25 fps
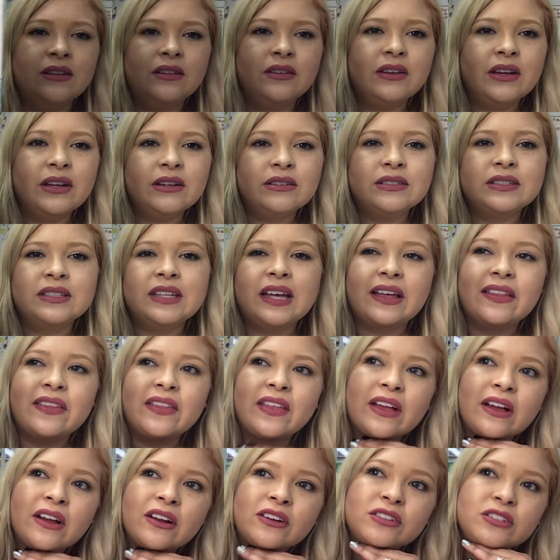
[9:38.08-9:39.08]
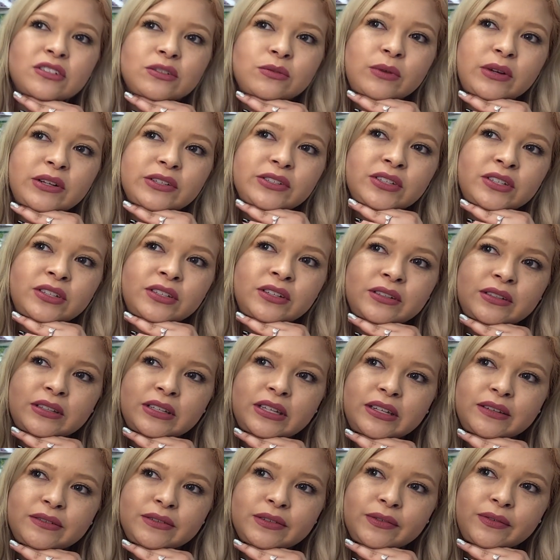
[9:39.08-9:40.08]
Look how sad they are just watching the
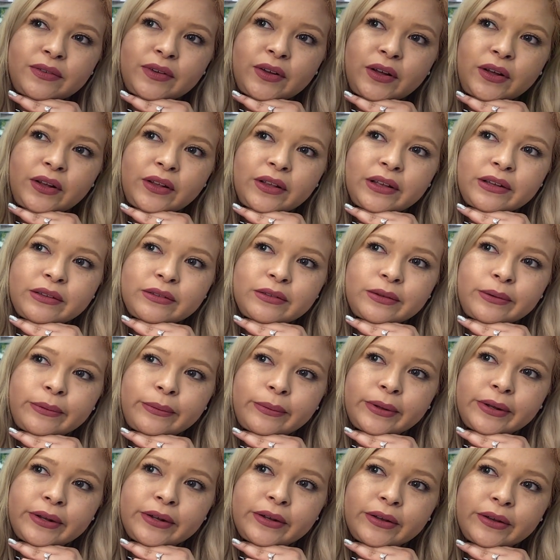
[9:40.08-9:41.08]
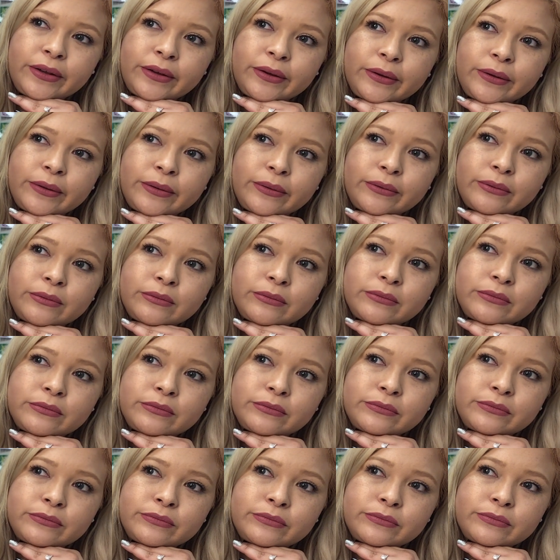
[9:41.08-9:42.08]
leaves fall out the window.
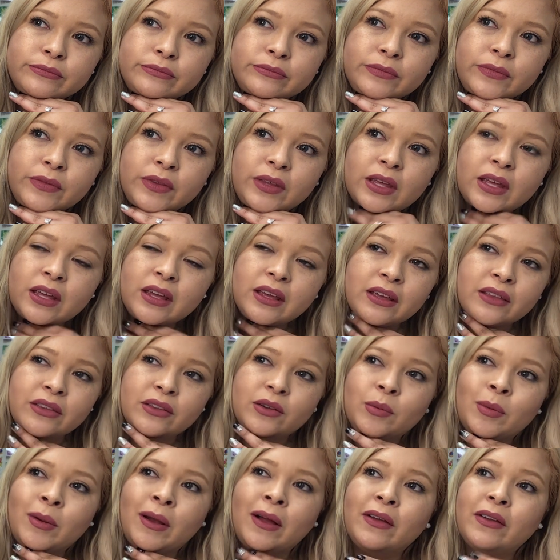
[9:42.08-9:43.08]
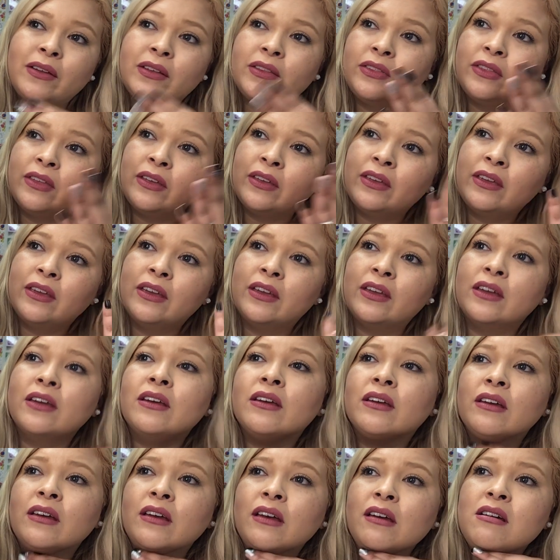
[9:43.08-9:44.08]
They're probably thinking,
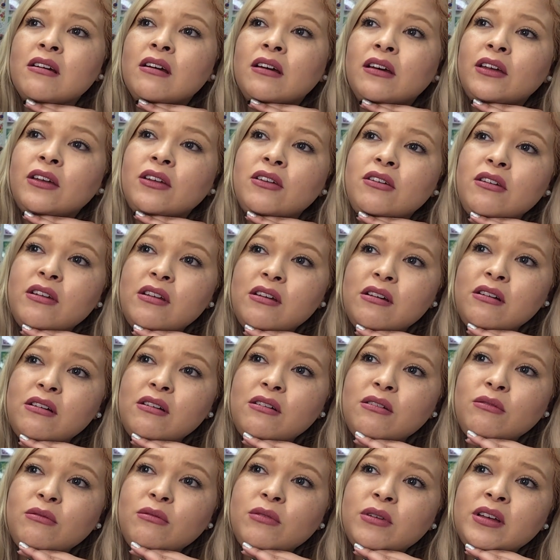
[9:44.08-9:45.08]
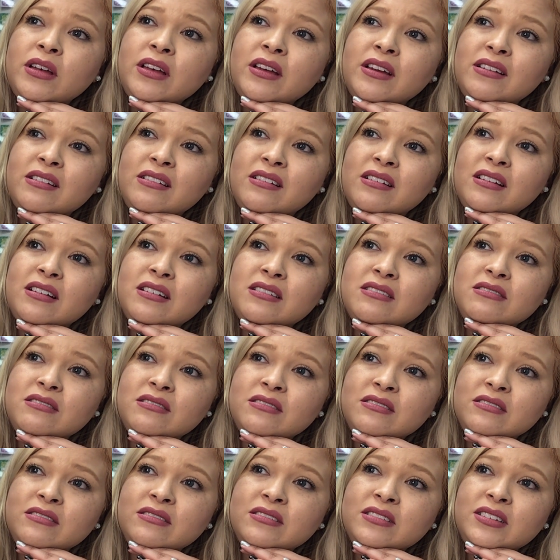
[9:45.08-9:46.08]
no one
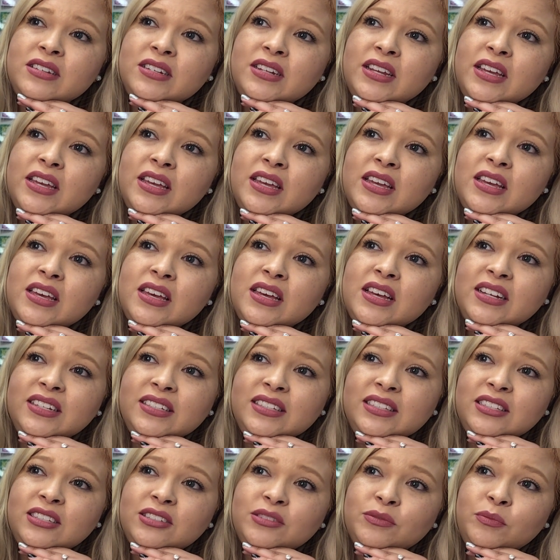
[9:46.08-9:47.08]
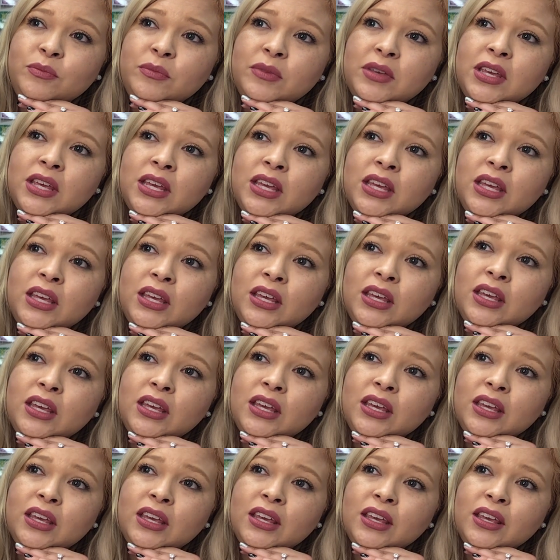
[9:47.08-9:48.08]
understands
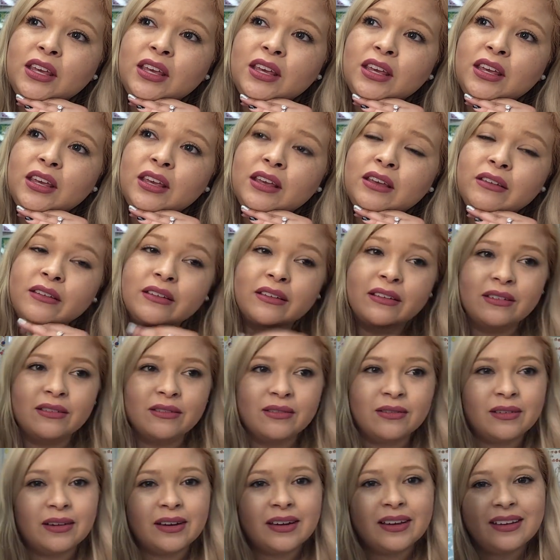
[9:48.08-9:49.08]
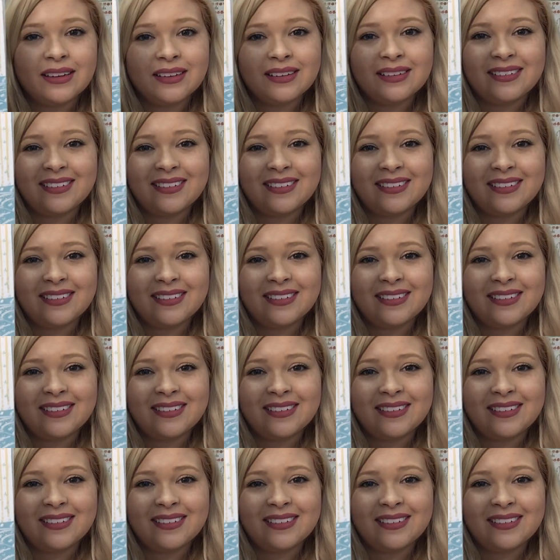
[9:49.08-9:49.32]
me. Right?